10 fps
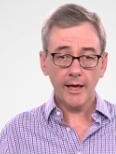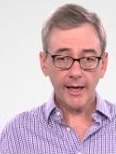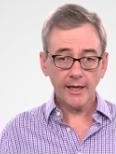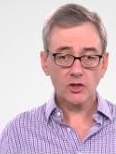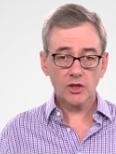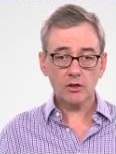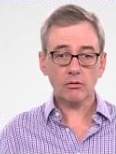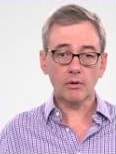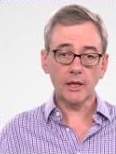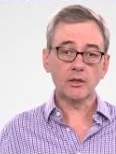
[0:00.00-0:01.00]
and
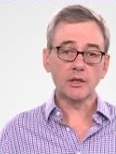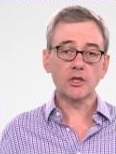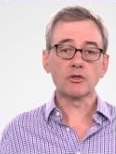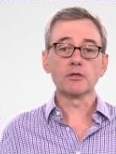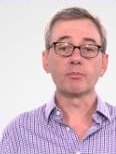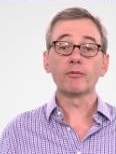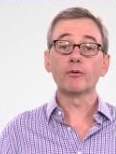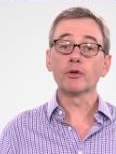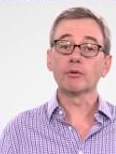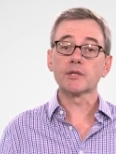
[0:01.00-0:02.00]
schedule-related issues
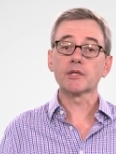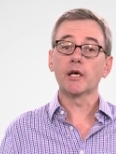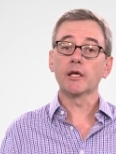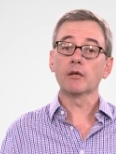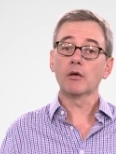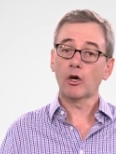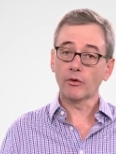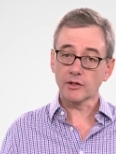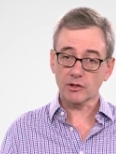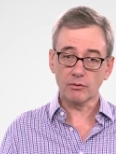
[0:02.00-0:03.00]
before you decide on
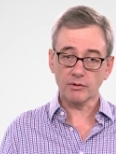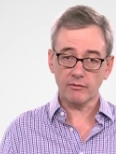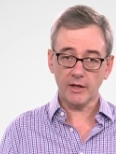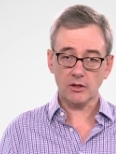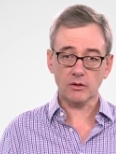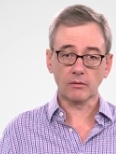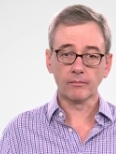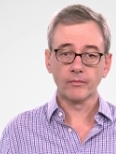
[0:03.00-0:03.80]
this course of action.